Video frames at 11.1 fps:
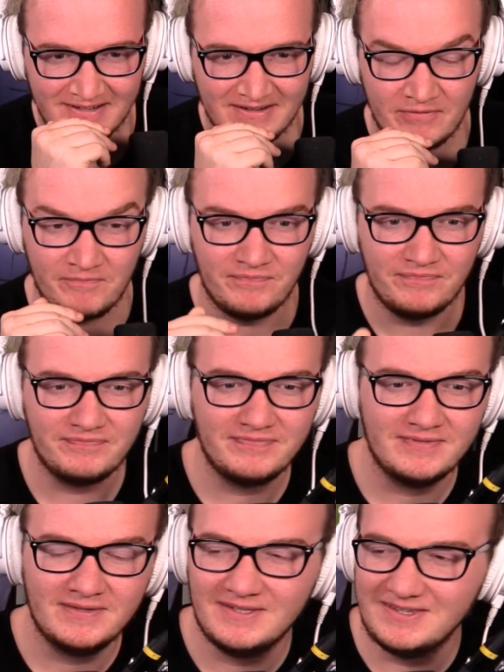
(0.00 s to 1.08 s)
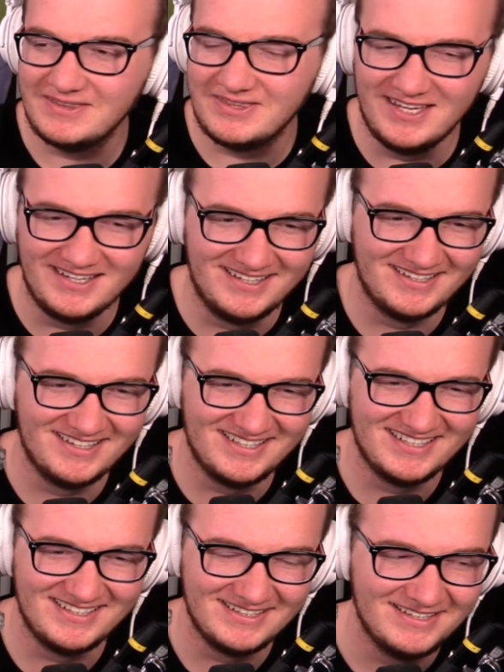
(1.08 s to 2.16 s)
What a storm. If only we
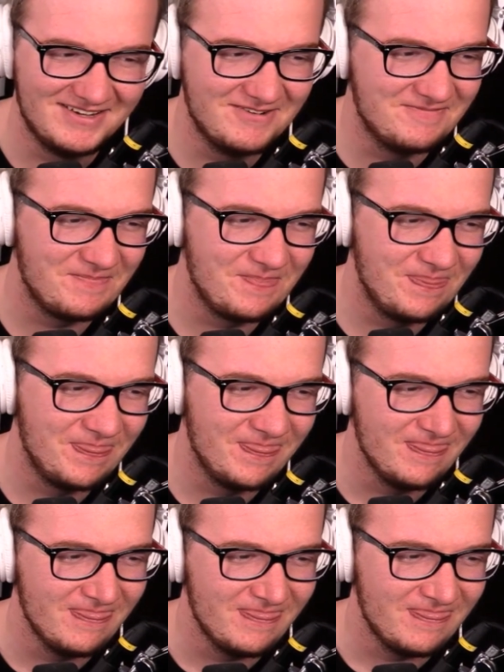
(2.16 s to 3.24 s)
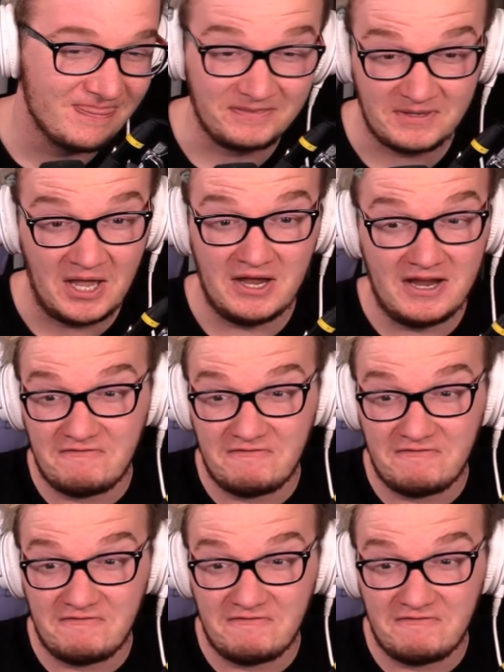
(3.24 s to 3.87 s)
had a heavy duty tape that was crystal clear and